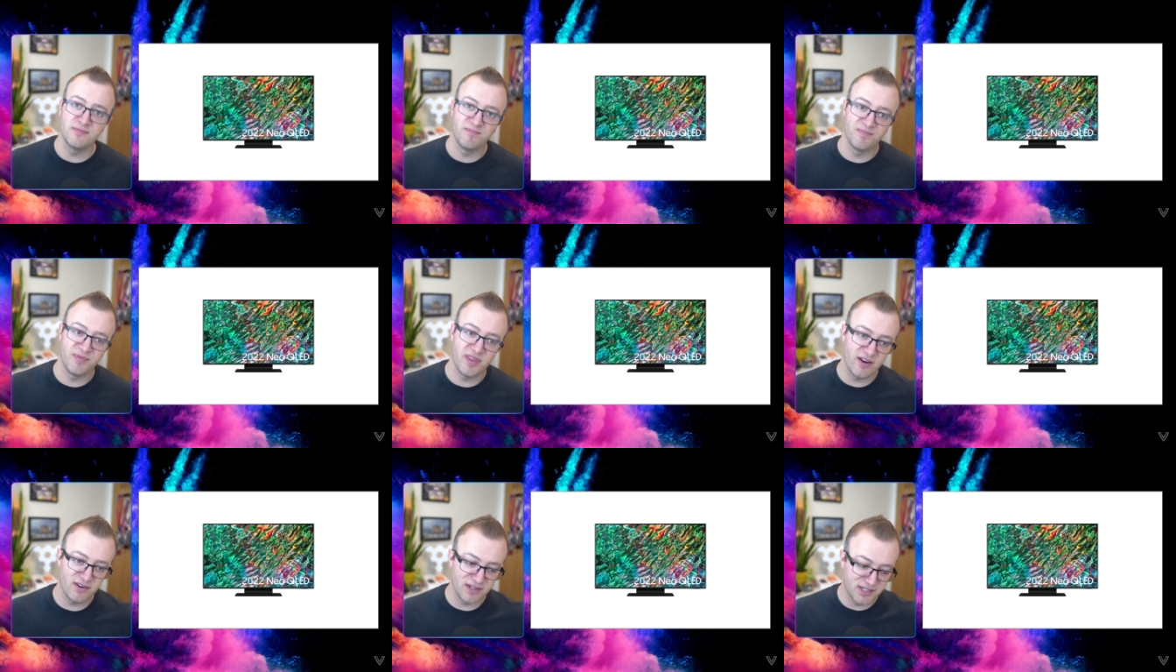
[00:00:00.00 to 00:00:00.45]

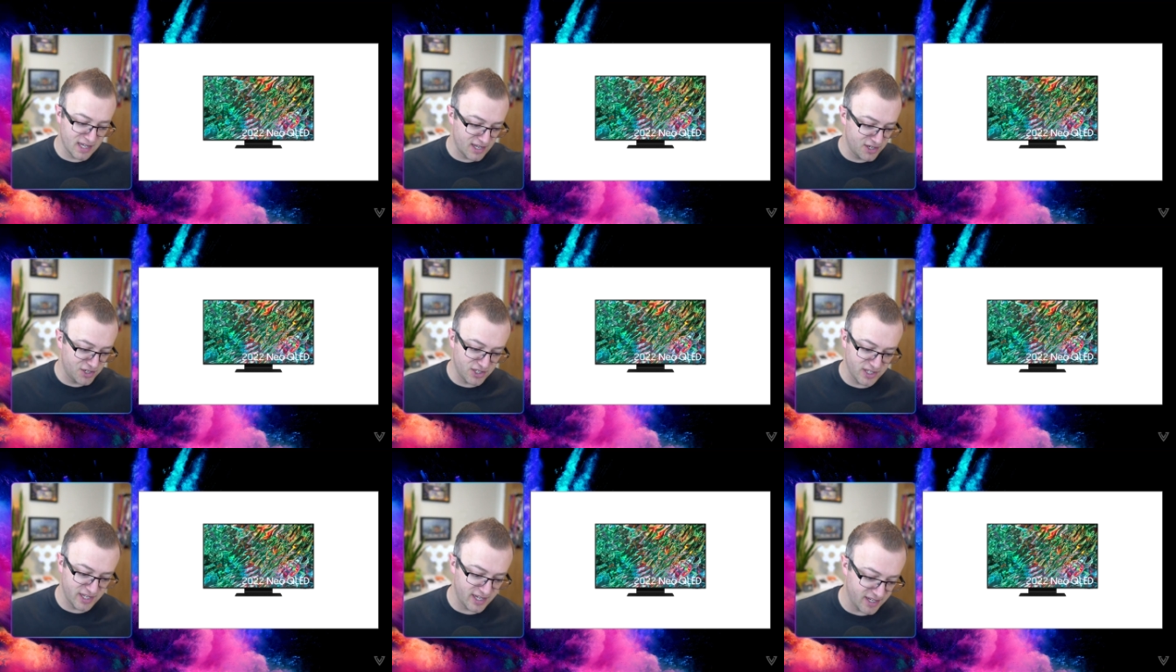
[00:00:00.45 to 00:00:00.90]
They're
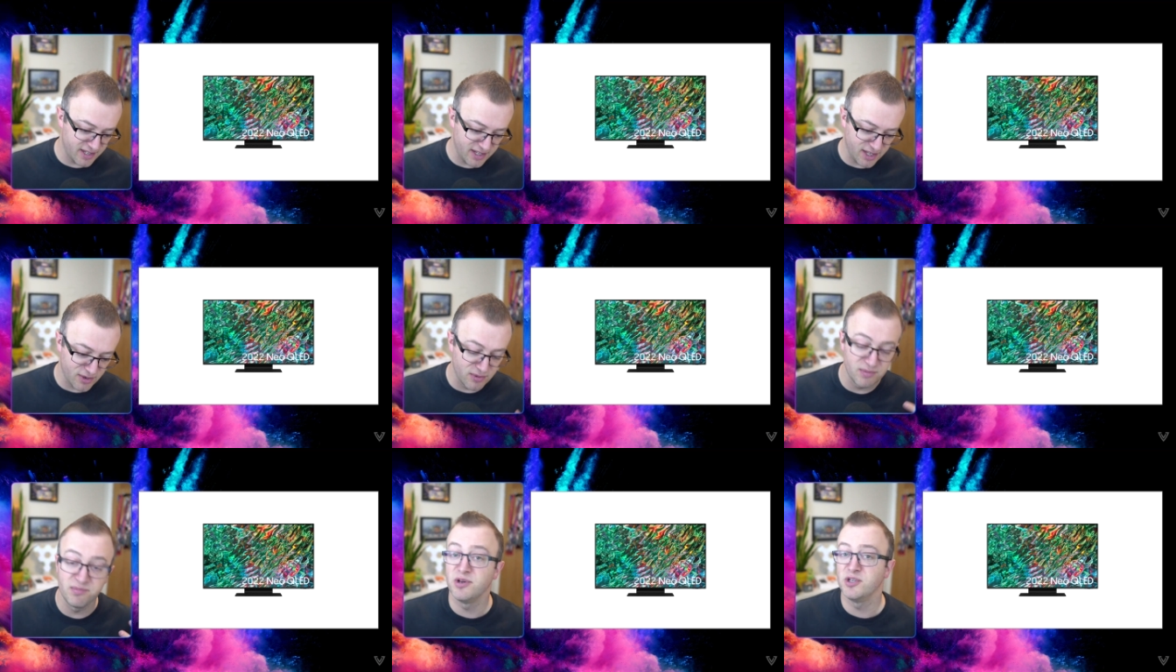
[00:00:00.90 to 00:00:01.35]
essentially,
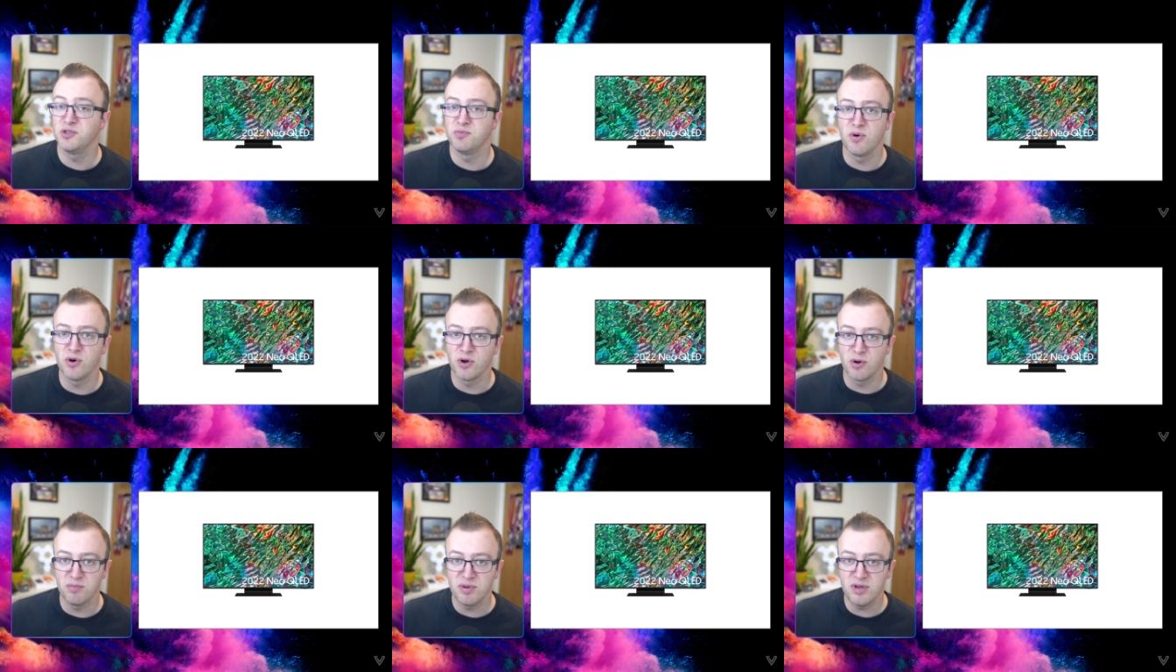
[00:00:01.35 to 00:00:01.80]
a small
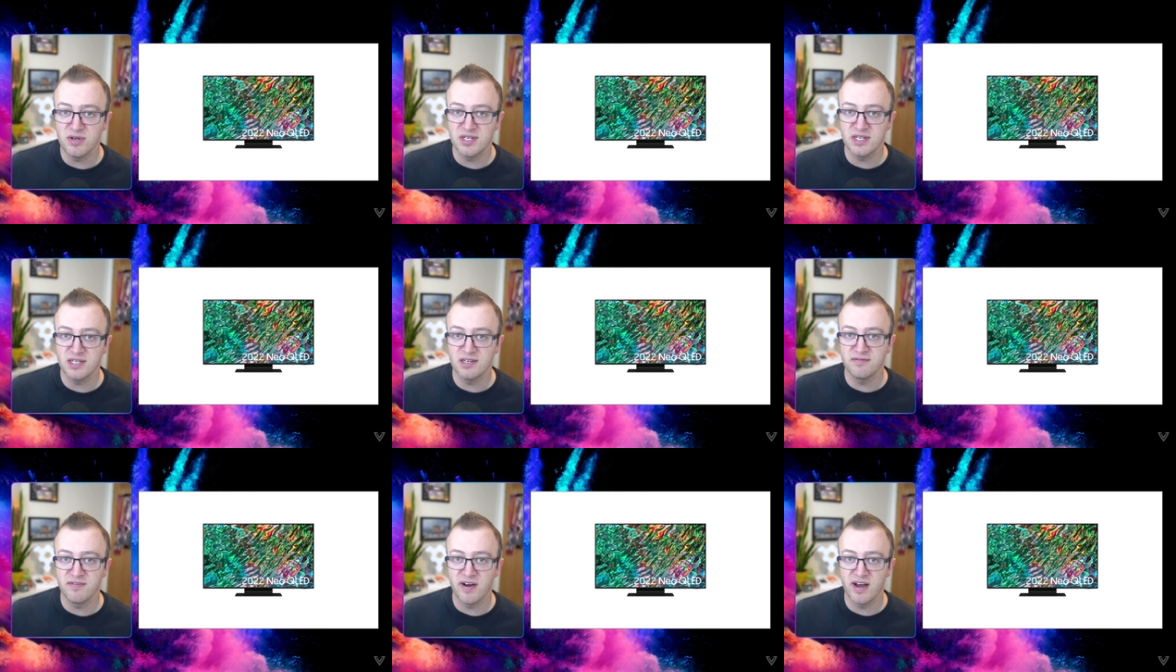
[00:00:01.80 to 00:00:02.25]
computing
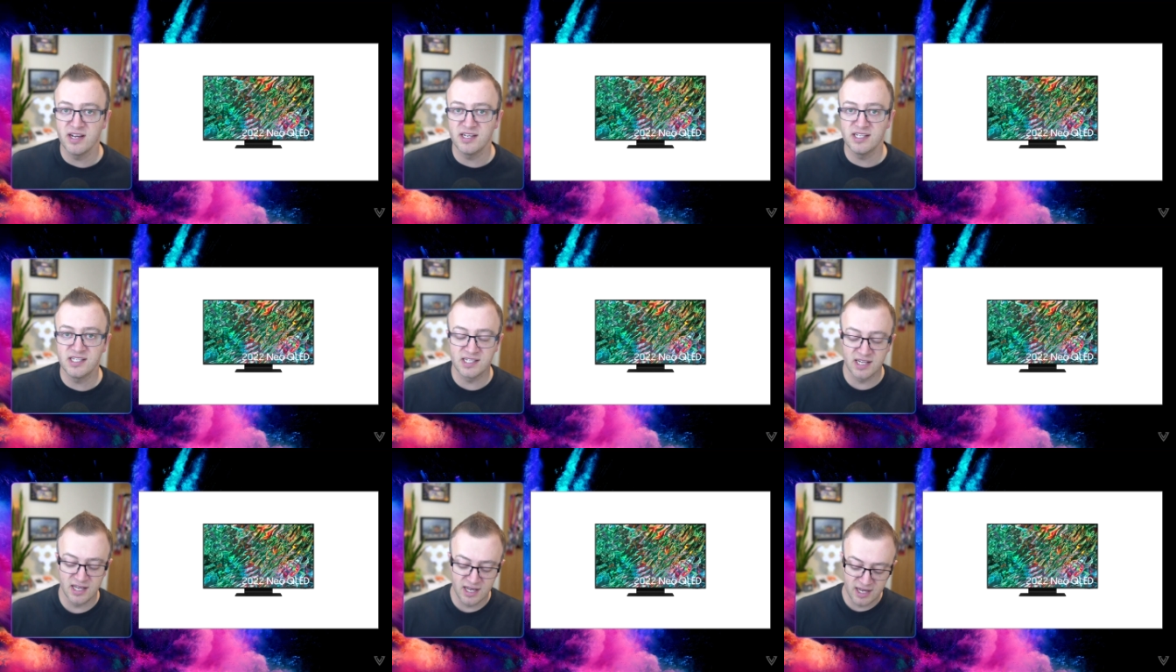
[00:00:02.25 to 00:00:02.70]
device,